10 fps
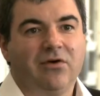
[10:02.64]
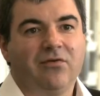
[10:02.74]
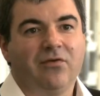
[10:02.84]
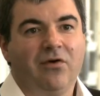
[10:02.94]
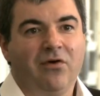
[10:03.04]

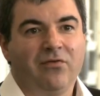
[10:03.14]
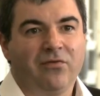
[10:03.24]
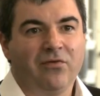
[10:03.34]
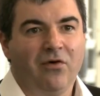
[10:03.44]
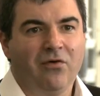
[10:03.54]
of, of,
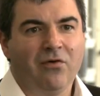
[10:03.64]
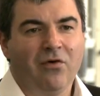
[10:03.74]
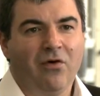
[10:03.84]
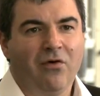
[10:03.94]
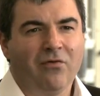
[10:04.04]

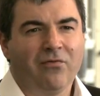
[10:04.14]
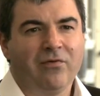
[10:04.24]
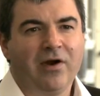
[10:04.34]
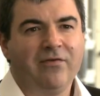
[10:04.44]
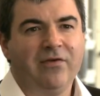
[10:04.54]
of, of
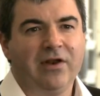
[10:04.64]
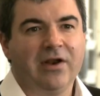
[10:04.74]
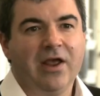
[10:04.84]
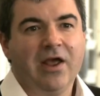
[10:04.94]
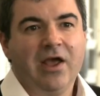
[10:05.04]
graphene.
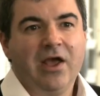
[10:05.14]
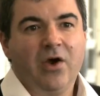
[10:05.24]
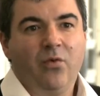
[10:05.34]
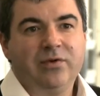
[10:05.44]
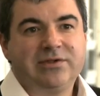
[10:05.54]

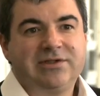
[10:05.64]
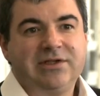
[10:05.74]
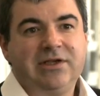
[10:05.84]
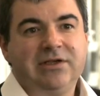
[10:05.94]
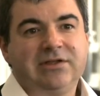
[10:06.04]
We
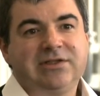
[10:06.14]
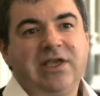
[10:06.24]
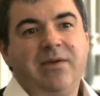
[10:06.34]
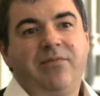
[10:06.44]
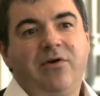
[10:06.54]
see the
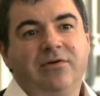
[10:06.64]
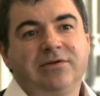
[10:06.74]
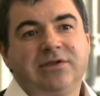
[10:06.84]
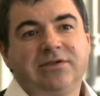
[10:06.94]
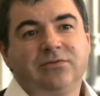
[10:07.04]
same
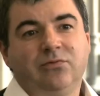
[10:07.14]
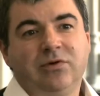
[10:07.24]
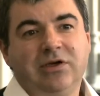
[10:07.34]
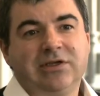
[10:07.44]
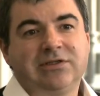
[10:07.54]
process
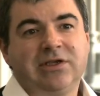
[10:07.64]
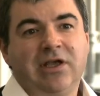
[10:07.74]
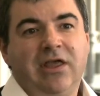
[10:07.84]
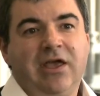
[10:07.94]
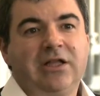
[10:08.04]
with
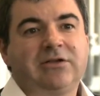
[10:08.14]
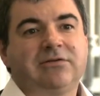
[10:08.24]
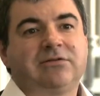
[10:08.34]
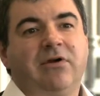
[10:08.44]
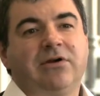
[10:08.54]

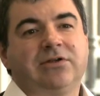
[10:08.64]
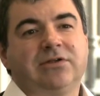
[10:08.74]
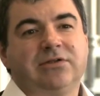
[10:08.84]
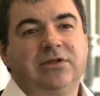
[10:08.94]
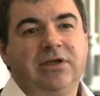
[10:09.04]

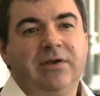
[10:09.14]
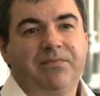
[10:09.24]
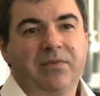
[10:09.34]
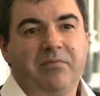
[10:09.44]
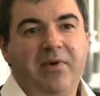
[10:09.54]
heterostructures. The
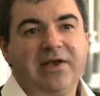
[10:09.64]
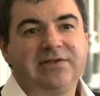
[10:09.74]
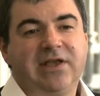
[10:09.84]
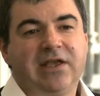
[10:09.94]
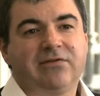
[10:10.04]

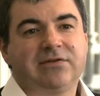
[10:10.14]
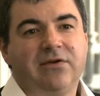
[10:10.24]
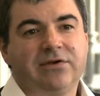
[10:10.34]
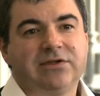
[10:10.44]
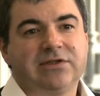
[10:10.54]
best
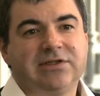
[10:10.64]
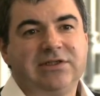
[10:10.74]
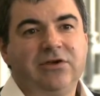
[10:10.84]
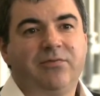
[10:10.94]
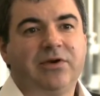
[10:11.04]
heterostructures are
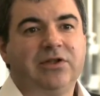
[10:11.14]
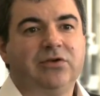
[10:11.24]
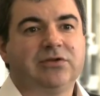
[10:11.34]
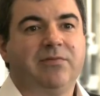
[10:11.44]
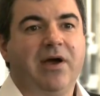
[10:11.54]
still
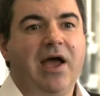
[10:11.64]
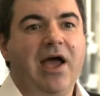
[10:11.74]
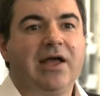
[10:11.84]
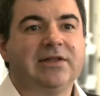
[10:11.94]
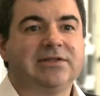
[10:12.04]
produced by
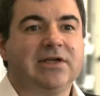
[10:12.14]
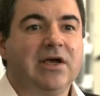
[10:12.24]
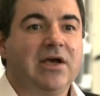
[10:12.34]
hands,